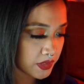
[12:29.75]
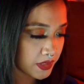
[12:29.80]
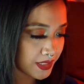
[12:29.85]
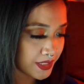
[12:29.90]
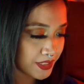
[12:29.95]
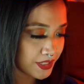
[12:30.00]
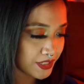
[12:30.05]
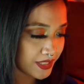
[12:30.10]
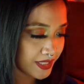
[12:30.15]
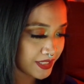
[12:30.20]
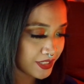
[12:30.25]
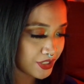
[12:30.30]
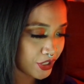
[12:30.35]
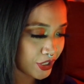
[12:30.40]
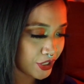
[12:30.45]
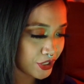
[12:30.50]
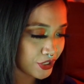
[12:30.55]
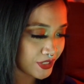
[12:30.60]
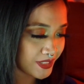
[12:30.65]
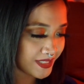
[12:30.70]
it
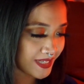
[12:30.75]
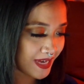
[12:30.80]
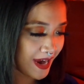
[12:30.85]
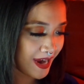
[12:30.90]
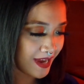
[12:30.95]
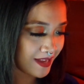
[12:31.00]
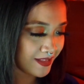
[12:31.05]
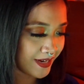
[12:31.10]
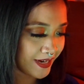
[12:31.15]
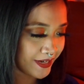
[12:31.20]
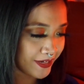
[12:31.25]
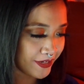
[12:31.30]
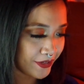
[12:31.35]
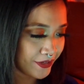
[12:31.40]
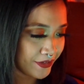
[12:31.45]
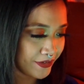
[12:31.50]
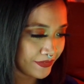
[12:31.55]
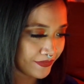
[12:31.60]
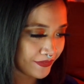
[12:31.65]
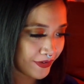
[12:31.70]
changes the highlight
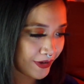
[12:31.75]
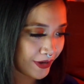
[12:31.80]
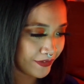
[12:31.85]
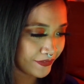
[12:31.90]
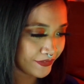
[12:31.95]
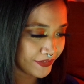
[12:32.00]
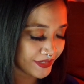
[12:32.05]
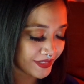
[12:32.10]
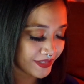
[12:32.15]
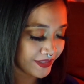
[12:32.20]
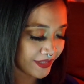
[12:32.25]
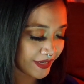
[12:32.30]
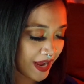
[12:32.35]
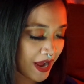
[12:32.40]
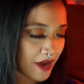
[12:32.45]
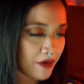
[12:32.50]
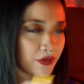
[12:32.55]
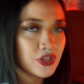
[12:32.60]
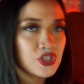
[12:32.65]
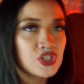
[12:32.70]
of, obviously, like
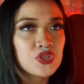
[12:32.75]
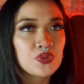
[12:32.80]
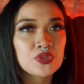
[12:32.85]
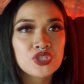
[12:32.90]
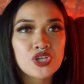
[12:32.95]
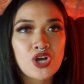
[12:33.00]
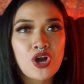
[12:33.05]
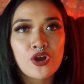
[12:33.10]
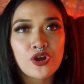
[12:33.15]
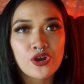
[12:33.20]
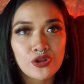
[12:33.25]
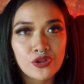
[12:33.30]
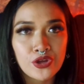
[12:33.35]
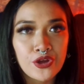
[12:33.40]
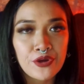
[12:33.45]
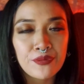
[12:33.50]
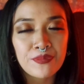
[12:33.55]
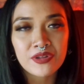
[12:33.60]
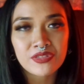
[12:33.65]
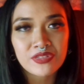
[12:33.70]
how I showed y'all earlier
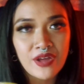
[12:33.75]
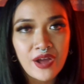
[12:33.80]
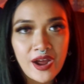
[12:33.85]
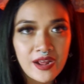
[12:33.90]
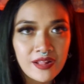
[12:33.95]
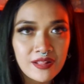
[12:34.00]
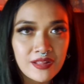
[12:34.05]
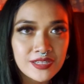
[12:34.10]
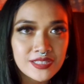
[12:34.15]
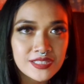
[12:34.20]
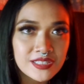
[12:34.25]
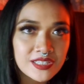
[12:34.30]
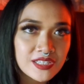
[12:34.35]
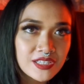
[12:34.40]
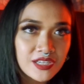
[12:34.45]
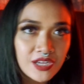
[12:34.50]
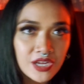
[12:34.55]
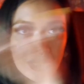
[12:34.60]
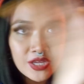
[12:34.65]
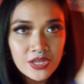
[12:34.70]
about the highlights, like
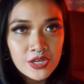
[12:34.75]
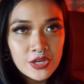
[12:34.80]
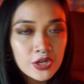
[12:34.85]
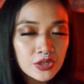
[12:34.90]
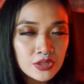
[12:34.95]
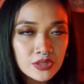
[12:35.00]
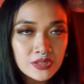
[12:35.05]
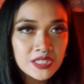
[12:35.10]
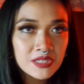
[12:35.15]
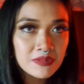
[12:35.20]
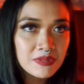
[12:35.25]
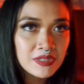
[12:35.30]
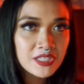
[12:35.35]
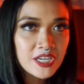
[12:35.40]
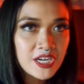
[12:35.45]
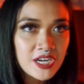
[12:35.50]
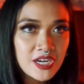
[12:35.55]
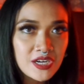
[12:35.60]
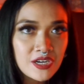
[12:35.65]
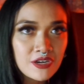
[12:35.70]
dimming
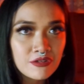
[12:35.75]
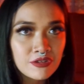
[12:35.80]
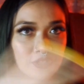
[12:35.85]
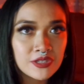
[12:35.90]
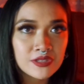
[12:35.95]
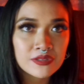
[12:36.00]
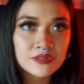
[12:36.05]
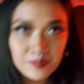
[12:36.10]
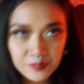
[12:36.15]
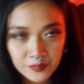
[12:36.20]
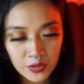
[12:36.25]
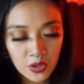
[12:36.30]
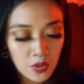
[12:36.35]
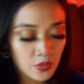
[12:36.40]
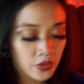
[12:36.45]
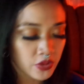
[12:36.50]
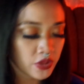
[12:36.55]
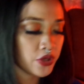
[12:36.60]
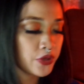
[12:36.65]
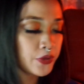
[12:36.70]
down and then
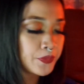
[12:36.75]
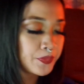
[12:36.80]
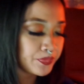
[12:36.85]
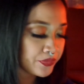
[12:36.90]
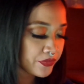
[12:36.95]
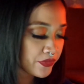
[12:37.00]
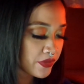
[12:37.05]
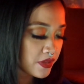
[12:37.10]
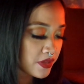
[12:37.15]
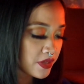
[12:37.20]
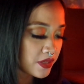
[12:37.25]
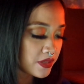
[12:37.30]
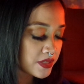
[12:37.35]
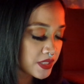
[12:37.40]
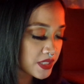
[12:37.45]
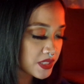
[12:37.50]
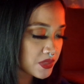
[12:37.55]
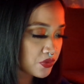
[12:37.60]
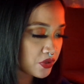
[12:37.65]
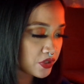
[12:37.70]
going up.
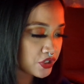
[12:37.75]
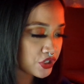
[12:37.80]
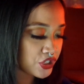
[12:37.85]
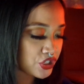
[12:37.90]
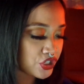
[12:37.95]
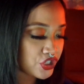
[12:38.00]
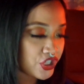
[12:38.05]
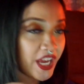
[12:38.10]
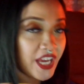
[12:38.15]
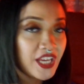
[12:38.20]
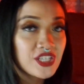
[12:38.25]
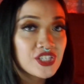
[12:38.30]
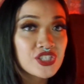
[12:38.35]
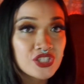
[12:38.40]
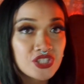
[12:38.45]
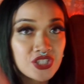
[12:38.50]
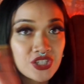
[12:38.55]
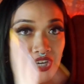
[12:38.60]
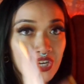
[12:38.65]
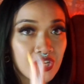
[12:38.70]
This one just changes
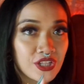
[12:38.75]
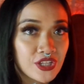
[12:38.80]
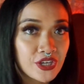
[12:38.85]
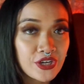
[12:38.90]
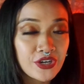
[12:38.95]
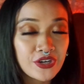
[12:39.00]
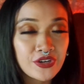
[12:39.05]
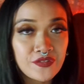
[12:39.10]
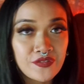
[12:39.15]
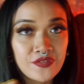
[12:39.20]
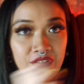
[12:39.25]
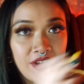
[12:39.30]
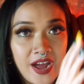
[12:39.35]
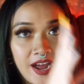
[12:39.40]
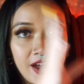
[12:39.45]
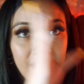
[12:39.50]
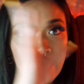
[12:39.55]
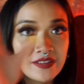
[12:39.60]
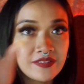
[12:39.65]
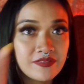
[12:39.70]
the color of
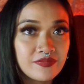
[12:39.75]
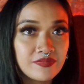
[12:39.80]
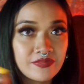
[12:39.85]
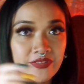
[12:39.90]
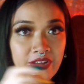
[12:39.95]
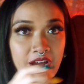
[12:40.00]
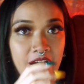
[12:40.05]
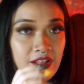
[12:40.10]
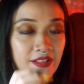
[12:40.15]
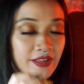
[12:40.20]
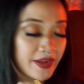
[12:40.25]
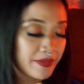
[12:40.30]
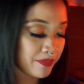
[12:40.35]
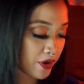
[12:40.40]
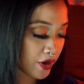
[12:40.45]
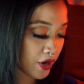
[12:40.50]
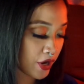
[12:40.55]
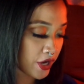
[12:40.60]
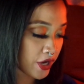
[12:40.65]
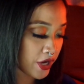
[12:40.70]
that highlight
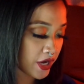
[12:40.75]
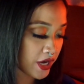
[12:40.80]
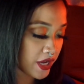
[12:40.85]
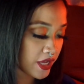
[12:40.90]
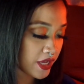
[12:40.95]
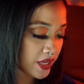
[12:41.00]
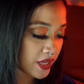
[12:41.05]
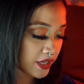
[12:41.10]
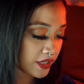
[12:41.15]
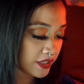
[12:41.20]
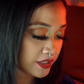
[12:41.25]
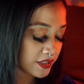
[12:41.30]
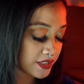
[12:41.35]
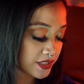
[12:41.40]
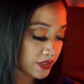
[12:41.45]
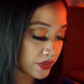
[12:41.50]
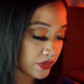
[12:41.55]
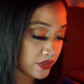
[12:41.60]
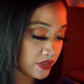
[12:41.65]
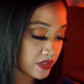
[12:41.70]
part.
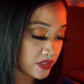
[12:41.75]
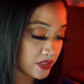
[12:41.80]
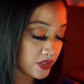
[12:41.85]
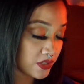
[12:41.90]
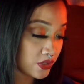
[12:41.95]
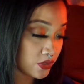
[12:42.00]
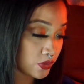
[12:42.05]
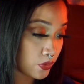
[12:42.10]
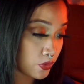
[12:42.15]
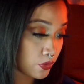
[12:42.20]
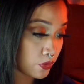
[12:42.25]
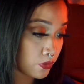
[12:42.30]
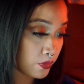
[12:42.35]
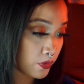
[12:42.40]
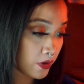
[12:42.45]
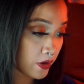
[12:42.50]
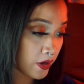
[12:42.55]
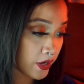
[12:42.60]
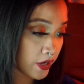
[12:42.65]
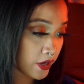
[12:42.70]
So this is the cool
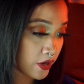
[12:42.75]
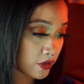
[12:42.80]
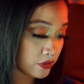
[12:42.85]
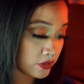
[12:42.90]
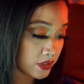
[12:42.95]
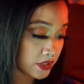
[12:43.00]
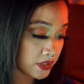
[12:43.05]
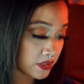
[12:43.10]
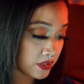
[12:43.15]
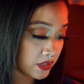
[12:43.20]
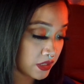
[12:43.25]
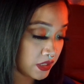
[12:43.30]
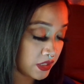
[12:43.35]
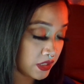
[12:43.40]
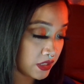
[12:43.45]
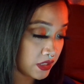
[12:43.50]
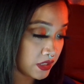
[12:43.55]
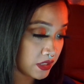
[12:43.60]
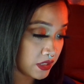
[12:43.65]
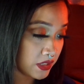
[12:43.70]
part, honestly.